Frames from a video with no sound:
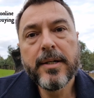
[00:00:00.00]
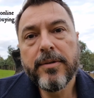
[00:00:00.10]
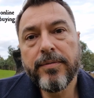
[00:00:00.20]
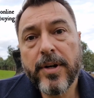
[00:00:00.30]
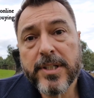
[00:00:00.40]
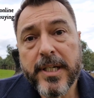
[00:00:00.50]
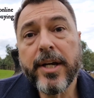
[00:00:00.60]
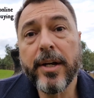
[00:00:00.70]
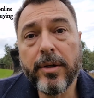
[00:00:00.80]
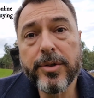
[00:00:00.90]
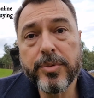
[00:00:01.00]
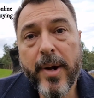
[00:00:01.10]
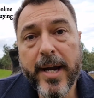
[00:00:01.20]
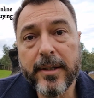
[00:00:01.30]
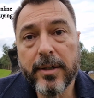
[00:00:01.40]
Firstly, you're going to lose
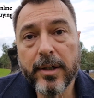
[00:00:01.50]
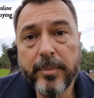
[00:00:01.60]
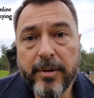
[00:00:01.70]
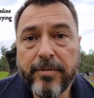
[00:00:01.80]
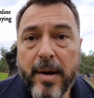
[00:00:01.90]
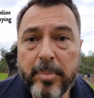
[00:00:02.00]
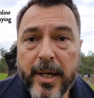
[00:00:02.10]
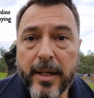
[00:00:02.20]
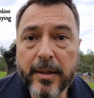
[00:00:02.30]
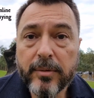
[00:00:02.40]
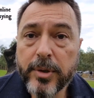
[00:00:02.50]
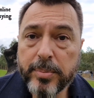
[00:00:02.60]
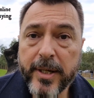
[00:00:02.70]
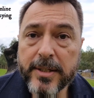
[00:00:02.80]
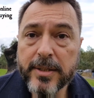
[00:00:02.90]
weight. You're not going to be a fat pig, which
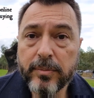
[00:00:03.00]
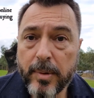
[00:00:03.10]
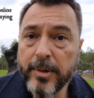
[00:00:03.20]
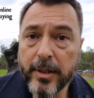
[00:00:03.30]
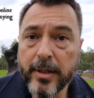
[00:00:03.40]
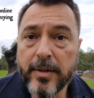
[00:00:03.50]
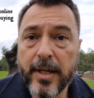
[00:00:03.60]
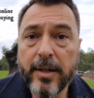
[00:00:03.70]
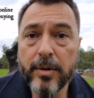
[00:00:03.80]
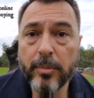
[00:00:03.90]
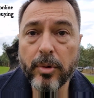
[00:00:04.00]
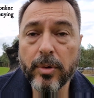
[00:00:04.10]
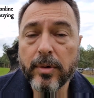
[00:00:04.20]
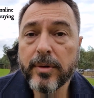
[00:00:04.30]
means women are going to dig you more.